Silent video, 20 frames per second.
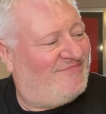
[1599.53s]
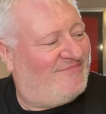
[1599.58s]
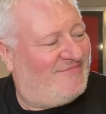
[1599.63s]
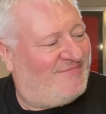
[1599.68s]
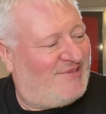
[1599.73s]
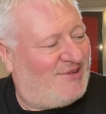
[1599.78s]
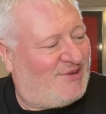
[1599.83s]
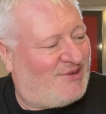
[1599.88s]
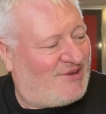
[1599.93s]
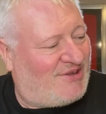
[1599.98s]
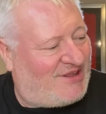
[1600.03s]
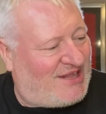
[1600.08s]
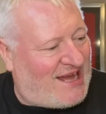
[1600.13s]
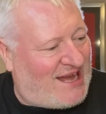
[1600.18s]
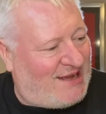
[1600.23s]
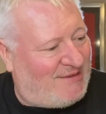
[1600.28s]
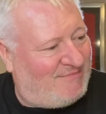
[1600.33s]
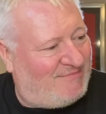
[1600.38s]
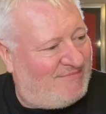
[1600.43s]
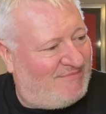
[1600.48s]
Look at
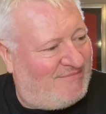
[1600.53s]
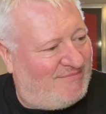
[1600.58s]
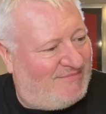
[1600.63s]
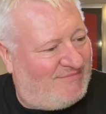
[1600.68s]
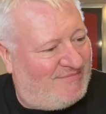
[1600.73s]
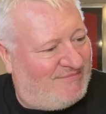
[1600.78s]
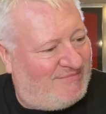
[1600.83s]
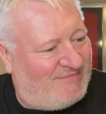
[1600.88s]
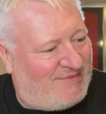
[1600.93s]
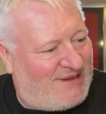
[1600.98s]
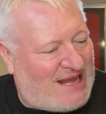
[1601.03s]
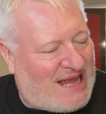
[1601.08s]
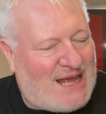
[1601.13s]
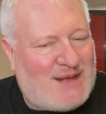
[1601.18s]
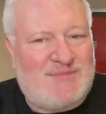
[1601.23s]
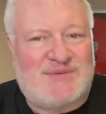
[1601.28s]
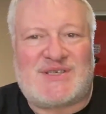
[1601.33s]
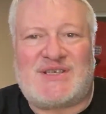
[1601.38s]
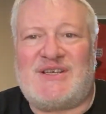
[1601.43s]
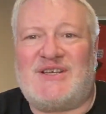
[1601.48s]
that.
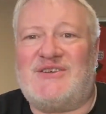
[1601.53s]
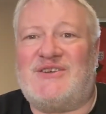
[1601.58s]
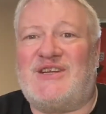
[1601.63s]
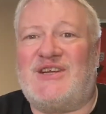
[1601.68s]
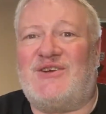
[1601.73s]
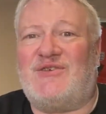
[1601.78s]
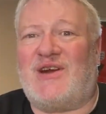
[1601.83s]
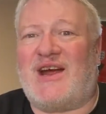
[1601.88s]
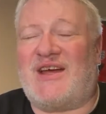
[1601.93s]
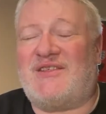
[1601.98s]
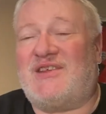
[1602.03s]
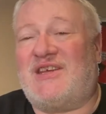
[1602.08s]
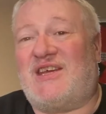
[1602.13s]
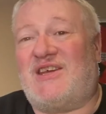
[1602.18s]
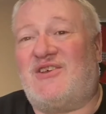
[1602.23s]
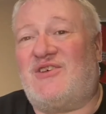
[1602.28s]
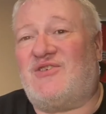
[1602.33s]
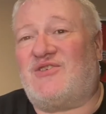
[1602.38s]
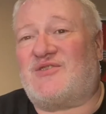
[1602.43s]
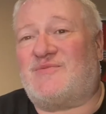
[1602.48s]
Absolutely great. I think
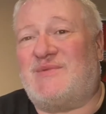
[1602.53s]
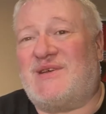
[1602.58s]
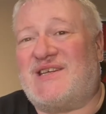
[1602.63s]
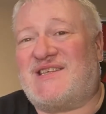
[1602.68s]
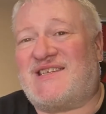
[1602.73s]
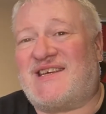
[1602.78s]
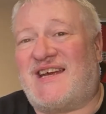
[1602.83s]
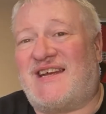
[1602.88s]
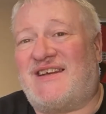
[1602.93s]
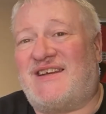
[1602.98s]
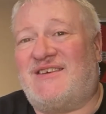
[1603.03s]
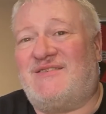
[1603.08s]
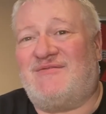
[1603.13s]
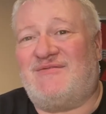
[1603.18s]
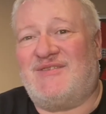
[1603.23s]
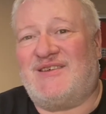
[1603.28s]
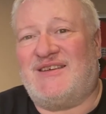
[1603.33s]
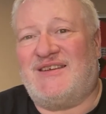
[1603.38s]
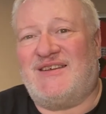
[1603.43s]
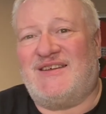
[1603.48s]
it cost me a tenner.
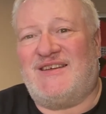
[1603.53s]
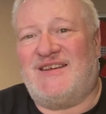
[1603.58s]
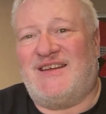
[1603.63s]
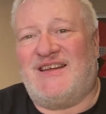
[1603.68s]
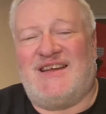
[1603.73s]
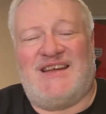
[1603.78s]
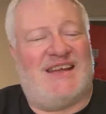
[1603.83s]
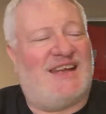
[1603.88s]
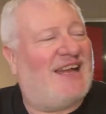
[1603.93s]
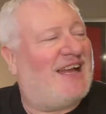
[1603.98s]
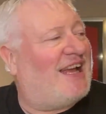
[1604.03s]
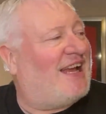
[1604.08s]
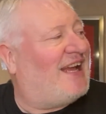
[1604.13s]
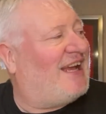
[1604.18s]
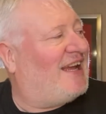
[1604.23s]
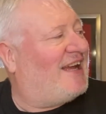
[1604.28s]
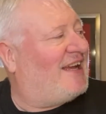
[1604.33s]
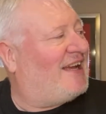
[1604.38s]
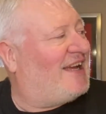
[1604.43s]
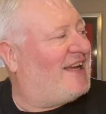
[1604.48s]

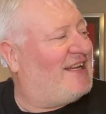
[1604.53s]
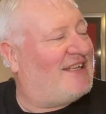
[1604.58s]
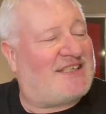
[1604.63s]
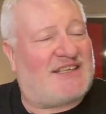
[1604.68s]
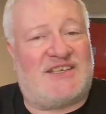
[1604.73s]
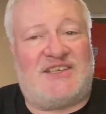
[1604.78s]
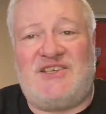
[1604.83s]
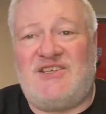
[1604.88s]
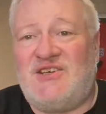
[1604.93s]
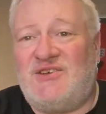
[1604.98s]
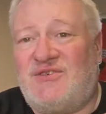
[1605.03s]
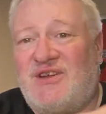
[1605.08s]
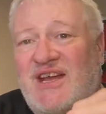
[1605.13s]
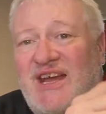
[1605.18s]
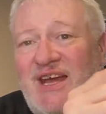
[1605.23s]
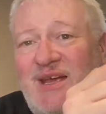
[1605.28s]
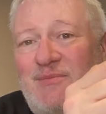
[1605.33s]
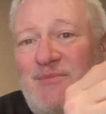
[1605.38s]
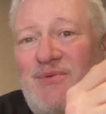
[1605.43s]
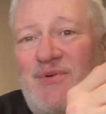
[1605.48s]
It's a
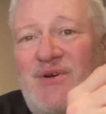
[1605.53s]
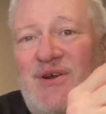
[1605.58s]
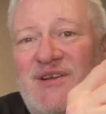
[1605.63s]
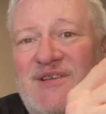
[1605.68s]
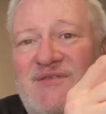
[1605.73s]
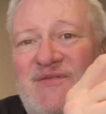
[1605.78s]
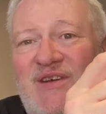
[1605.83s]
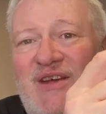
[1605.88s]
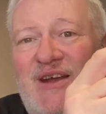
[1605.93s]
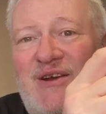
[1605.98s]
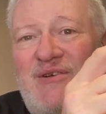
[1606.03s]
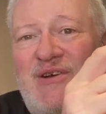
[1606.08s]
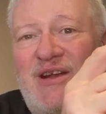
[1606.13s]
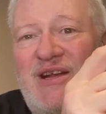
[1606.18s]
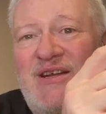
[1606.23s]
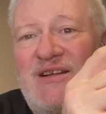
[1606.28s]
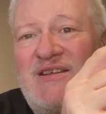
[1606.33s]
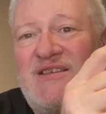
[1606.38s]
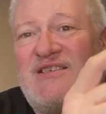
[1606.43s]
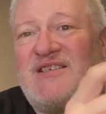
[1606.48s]
UK price
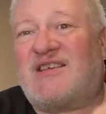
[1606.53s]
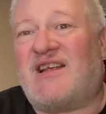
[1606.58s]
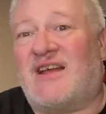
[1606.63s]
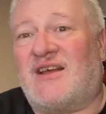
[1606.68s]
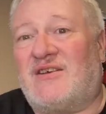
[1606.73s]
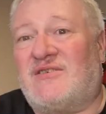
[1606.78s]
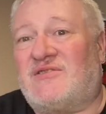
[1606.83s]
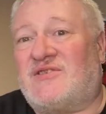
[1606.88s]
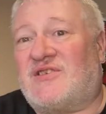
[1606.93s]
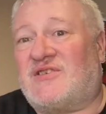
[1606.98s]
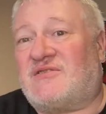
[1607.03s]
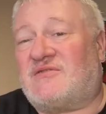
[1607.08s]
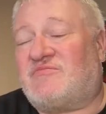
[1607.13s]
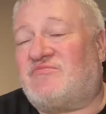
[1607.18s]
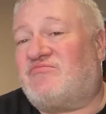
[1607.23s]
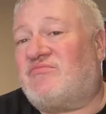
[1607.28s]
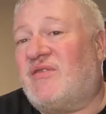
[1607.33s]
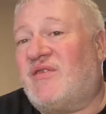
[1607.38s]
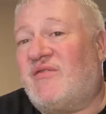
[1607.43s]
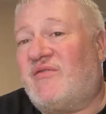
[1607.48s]
variant, so it's
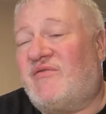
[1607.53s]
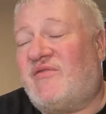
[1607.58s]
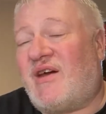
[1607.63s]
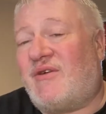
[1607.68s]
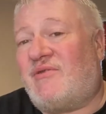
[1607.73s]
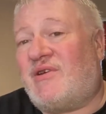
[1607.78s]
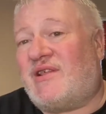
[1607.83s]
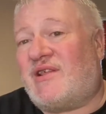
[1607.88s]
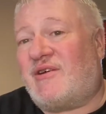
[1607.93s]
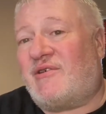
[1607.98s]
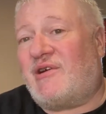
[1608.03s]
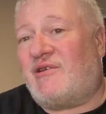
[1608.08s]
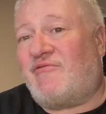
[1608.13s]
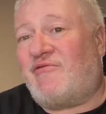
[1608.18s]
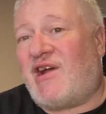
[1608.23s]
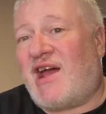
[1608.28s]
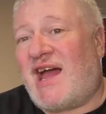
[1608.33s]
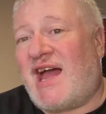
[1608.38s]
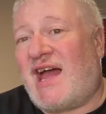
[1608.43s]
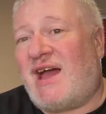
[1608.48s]
very, very
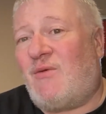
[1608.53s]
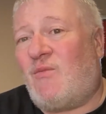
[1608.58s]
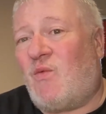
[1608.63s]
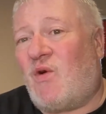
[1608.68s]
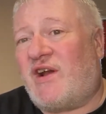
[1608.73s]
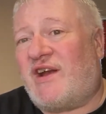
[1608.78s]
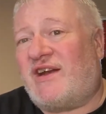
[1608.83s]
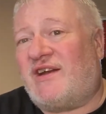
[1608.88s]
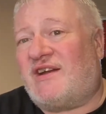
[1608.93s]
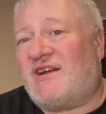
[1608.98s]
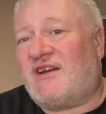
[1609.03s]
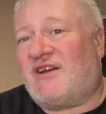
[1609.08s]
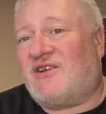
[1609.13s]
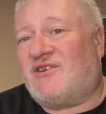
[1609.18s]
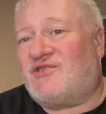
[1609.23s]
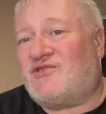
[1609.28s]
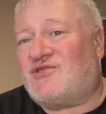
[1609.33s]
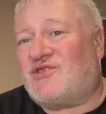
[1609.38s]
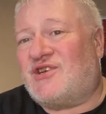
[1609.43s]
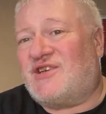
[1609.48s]
rare, 1 in
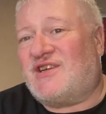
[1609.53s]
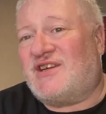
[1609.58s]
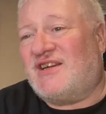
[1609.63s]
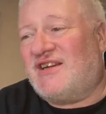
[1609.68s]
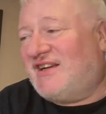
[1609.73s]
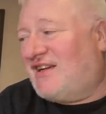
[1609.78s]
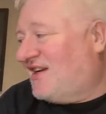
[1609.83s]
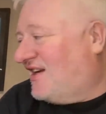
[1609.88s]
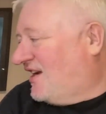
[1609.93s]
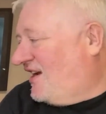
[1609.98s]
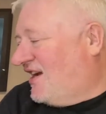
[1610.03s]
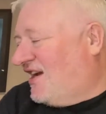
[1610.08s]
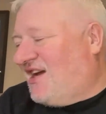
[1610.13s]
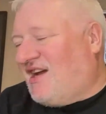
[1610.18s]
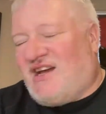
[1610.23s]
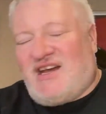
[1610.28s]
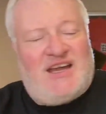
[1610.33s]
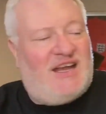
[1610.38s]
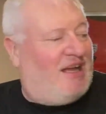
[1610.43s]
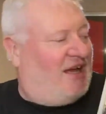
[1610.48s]
100.
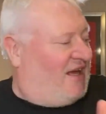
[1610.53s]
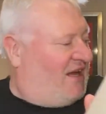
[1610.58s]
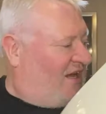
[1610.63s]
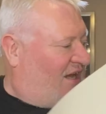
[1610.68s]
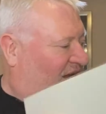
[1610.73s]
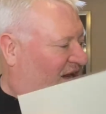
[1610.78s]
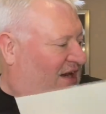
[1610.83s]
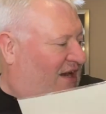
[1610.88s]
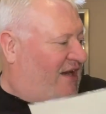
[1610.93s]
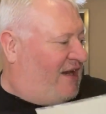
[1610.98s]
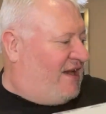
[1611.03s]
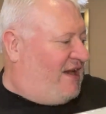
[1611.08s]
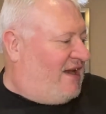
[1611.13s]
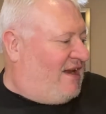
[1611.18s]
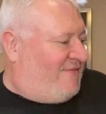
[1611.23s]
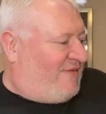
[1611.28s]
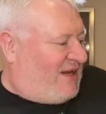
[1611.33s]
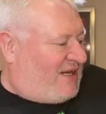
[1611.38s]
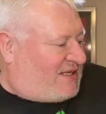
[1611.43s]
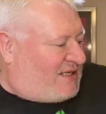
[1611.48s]

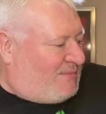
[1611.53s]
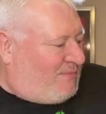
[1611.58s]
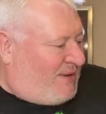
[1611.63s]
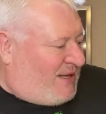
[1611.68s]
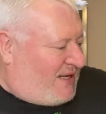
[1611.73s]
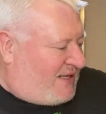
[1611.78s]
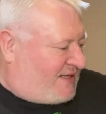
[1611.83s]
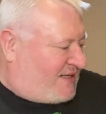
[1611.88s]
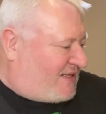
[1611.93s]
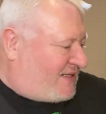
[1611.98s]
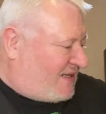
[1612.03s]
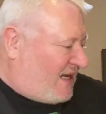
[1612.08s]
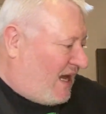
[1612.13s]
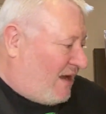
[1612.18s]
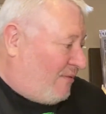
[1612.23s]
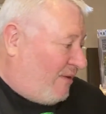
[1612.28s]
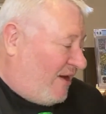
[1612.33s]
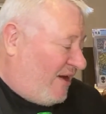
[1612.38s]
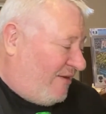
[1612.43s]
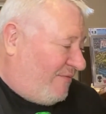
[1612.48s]
Love it to bits. I
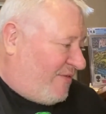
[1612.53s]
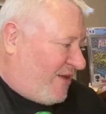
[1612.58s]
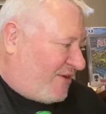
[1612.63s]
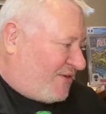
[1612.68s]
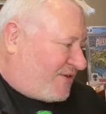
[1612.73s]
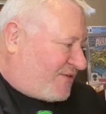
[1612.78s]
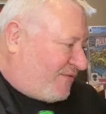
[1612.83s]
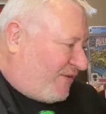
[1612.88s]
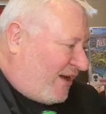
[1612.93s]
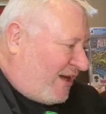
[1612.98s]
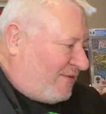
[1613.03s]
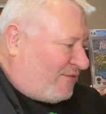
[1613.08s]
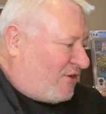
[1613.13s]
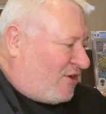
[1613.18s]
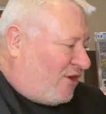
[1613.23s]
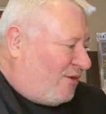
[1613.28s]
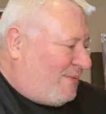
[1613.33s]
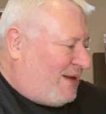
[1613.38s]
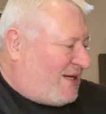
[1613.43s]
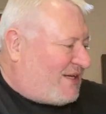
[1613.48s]
love those 5
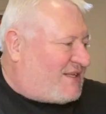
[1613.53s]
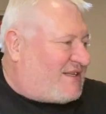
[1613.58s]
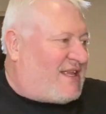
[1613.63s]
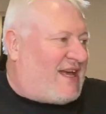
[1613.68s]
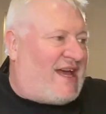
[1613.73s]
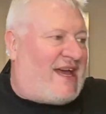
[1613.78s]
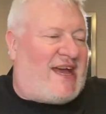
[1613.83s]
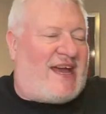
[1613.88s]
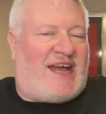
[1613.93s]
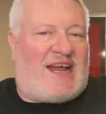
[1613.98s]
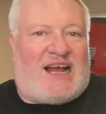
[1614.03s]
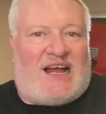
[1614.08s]
comics there.